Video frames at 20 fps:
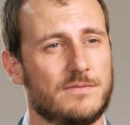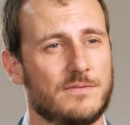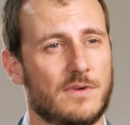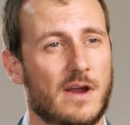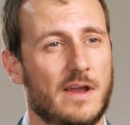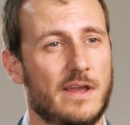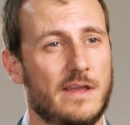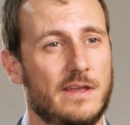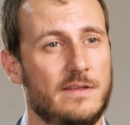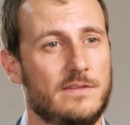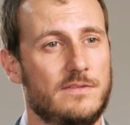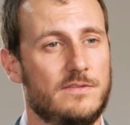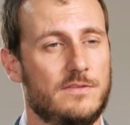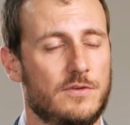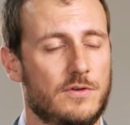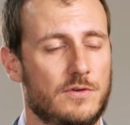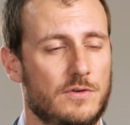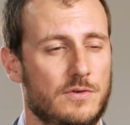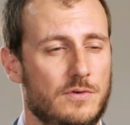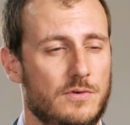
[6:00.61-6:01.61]
right?
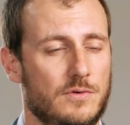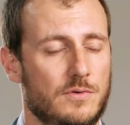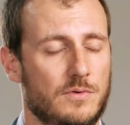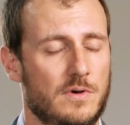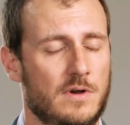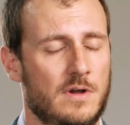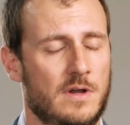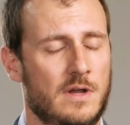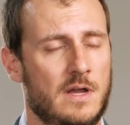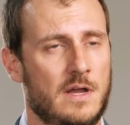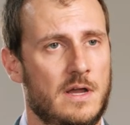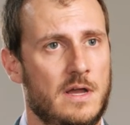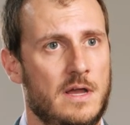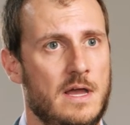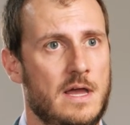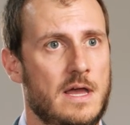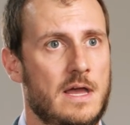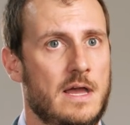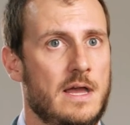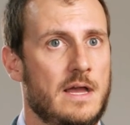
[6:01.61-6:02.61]
To
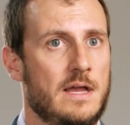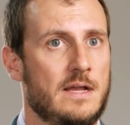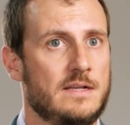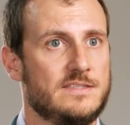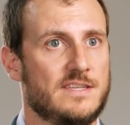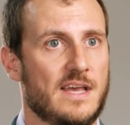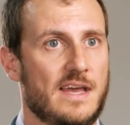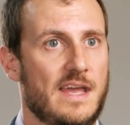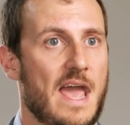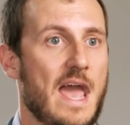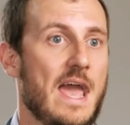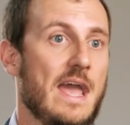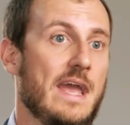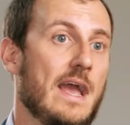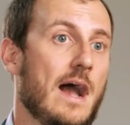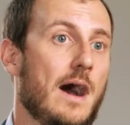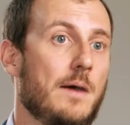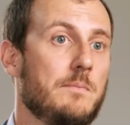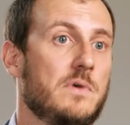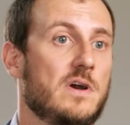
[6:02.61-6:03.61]
say,
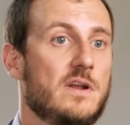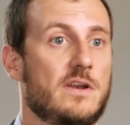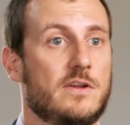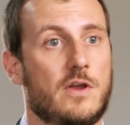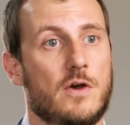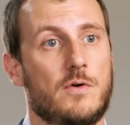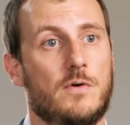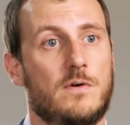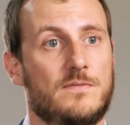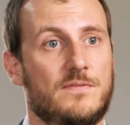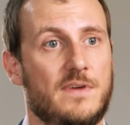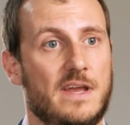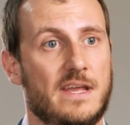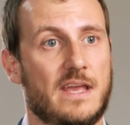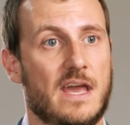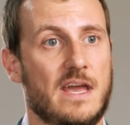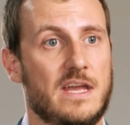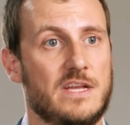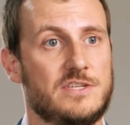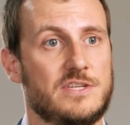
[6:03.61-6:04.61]
hey, I'm going to go on
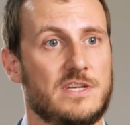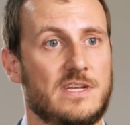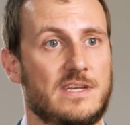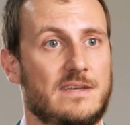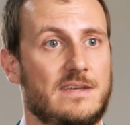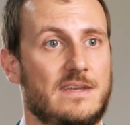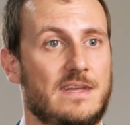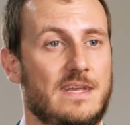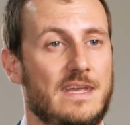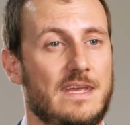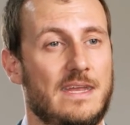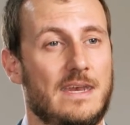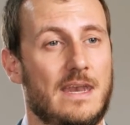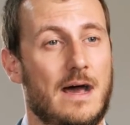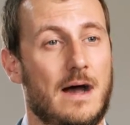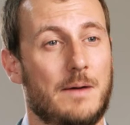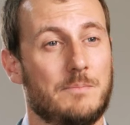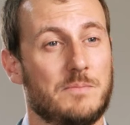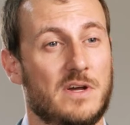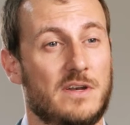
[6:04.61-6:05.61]
vacation and
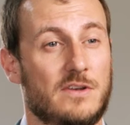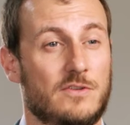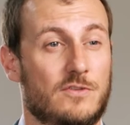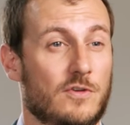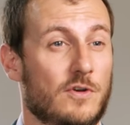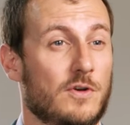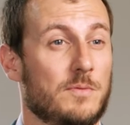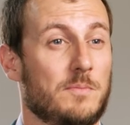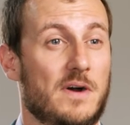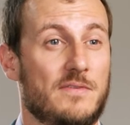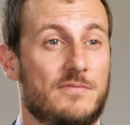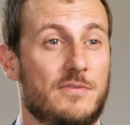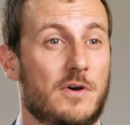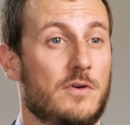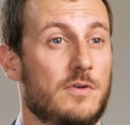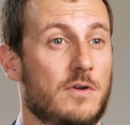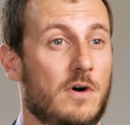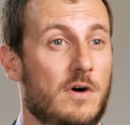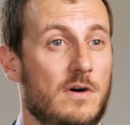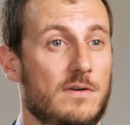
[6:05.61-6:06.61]
I'm going to turn my
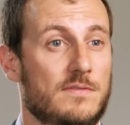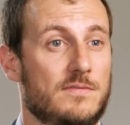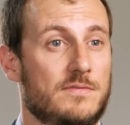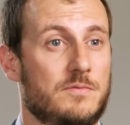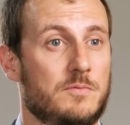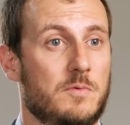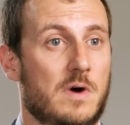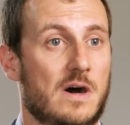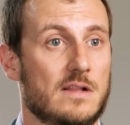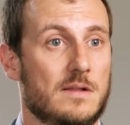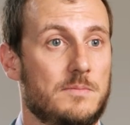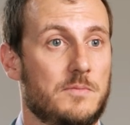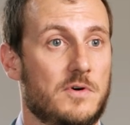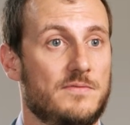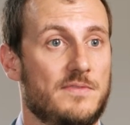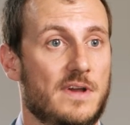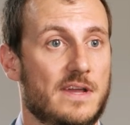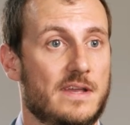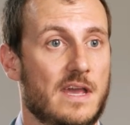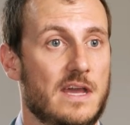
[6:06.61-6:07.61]
phone off while I'm
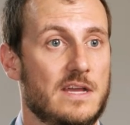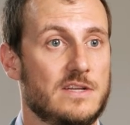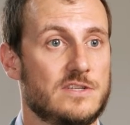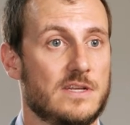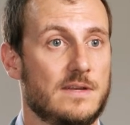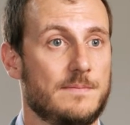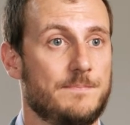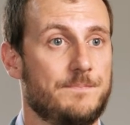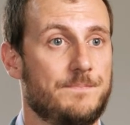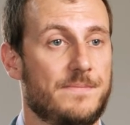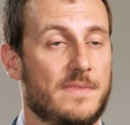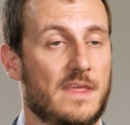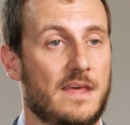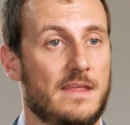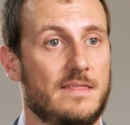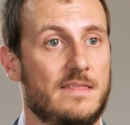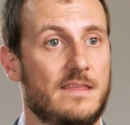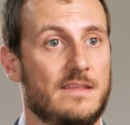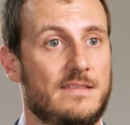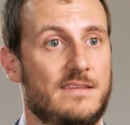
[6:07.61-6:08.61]
on vacation.
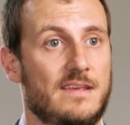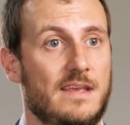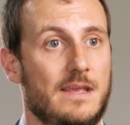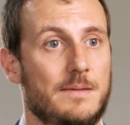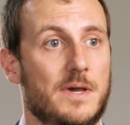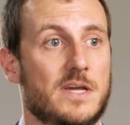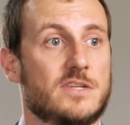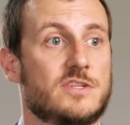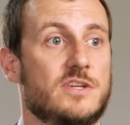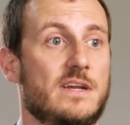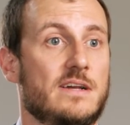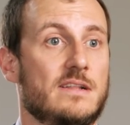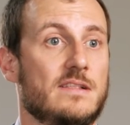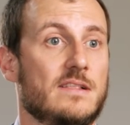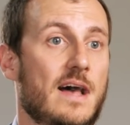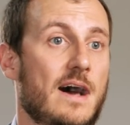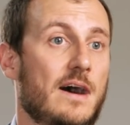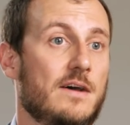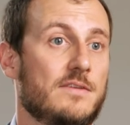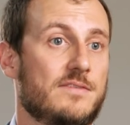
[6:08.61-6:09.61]
The team actually
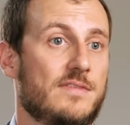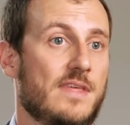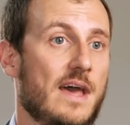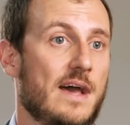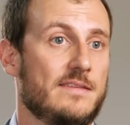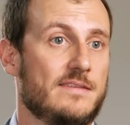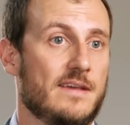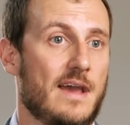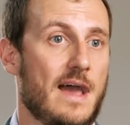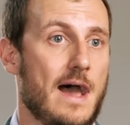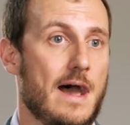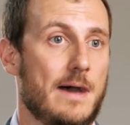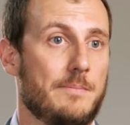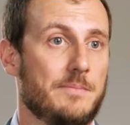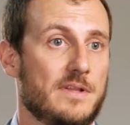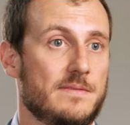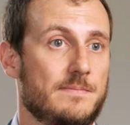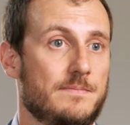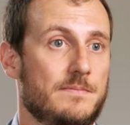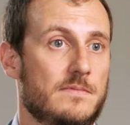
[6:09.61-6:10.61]
allows that to
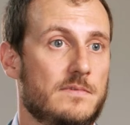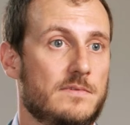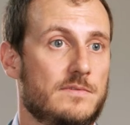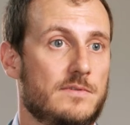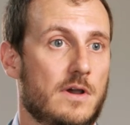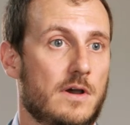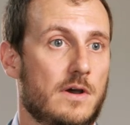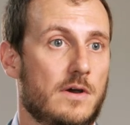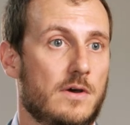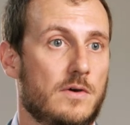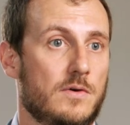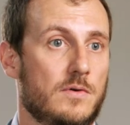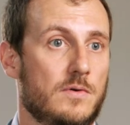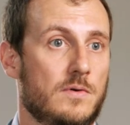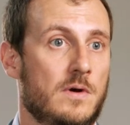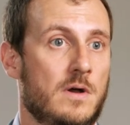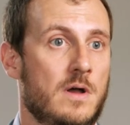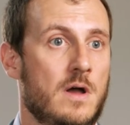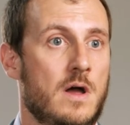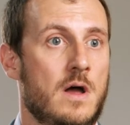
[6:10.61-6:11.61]
happen. So